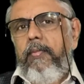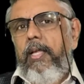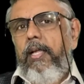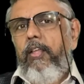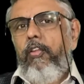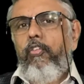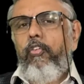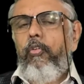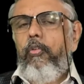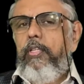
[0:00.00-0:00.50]

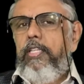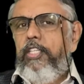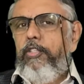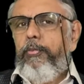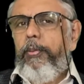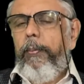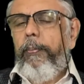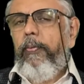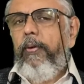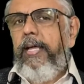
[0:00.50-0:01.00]
So these
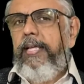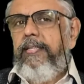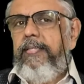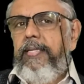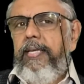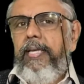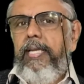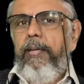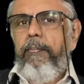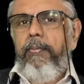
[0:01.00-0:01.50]
people, as
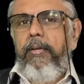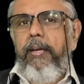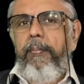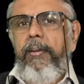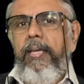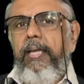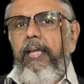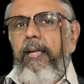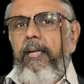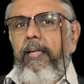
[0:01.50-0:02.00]
they keep
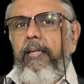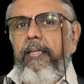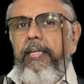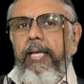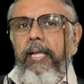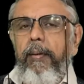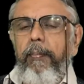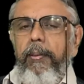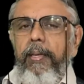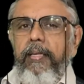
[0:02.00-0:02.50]
coming in,
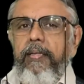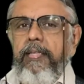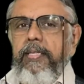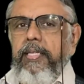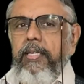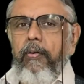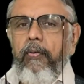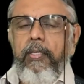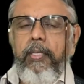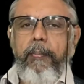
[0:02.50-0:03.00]
they'll be
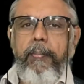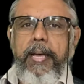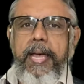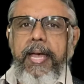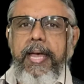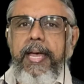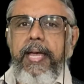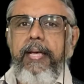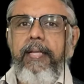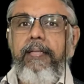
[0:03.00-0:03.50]
sitting on the
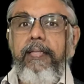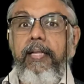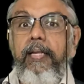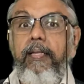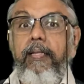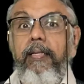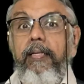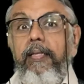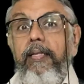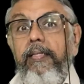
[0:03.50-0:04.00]
back.
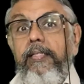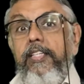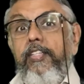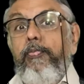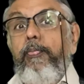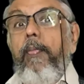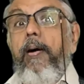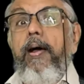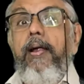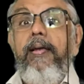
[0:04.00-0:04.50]
Then the
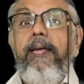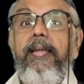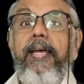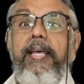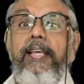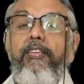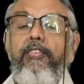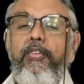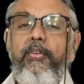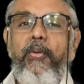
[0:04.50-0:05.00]
smart
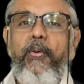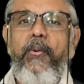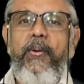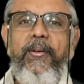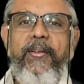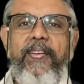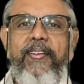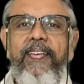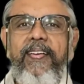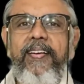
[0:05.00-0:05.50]
guys,
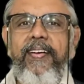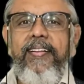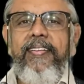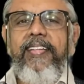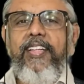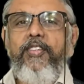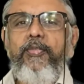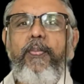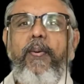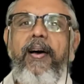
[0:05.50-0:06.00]
the
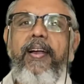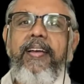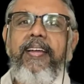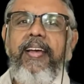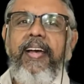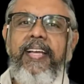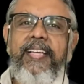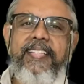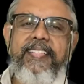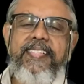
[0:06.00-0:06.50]
smart
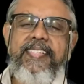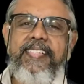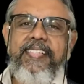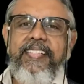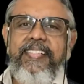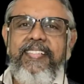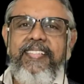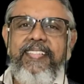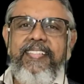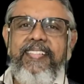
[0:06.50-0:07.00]
guys,
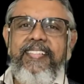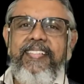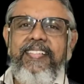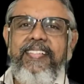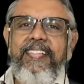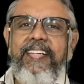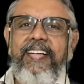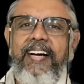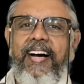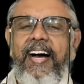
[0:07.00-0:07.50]

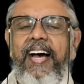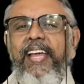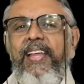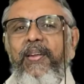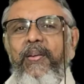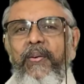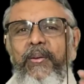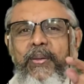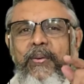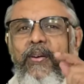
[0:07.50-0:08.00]
I
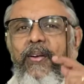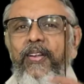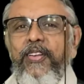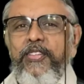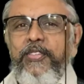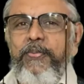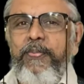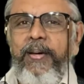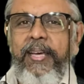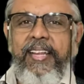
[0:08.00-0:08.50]
know you're all
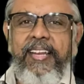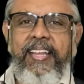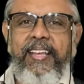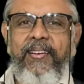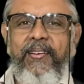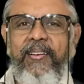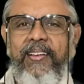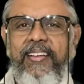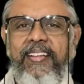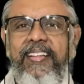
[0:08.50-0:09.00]
smiling.
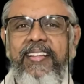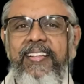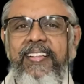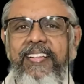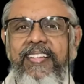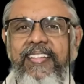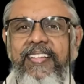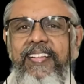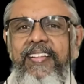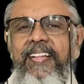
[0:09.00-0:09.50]

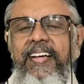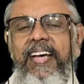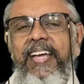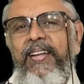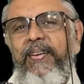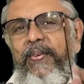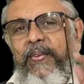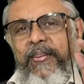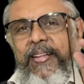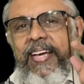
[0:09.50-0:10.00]
I
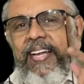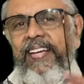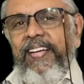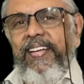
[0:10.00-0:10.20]
know that.